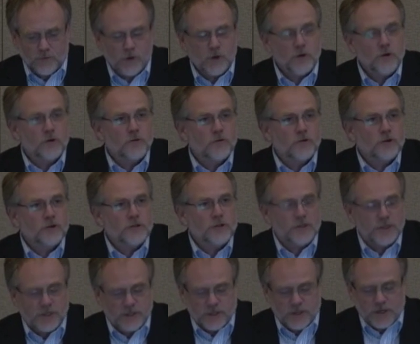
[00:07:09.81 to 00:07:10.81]
the
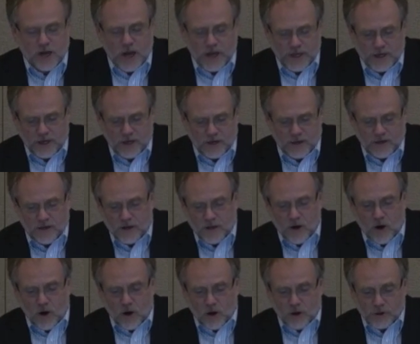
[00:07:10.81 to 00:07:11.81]
university dining
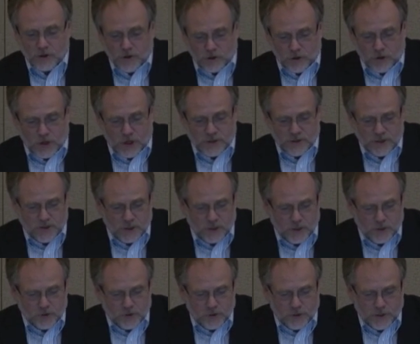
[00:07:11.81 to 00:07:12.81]
halls across the
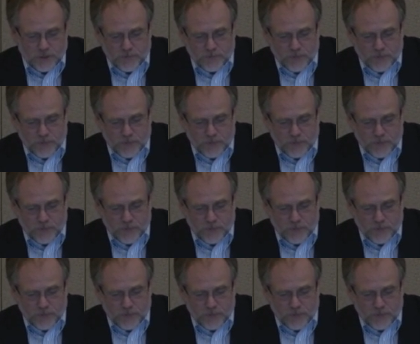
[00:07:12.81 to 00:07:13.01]
country.